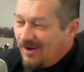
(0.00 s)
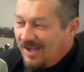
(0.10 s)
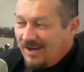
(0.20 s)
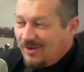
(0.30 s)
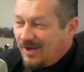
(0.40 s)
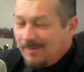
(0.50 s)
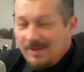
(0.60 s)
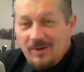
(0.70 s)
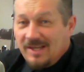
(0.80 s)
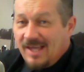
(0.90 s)
I don't know how
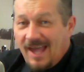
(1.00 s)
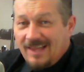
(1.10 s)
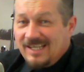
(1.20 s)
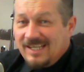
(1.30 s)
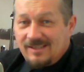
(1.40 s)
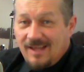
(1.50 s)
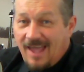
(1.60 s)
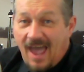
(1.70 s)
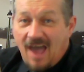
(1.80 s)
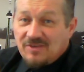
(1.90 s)
many, at least
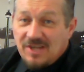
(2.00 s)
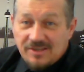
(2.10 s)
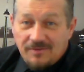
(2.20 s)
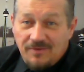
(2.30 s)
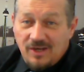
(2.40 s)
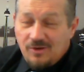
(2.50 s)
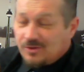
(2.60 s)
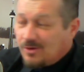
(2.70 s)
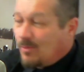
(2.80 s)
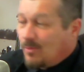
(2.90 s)
half a dozen
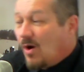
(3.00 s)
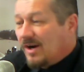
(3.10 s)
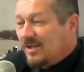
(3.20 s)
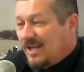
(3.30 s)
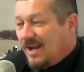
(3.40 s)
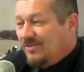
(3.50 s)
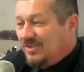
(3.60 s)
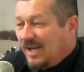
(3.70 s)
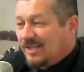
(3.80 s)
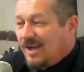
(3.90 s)
videos or more that I've
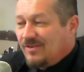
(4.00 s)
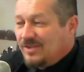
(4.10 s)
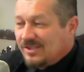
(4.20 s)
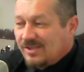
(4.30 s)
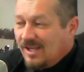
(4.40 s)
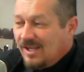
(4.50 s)
done covering this.